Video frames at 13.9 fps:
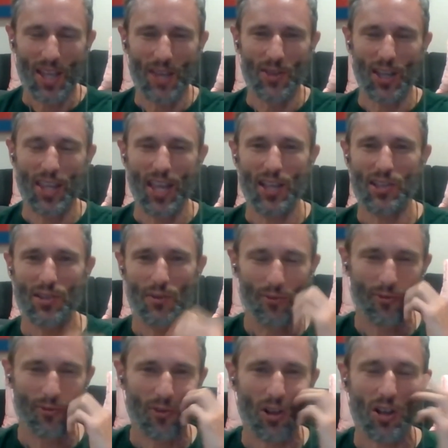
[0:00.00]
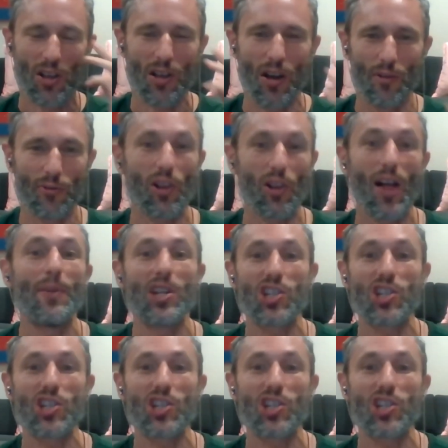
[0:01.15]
In the case of climate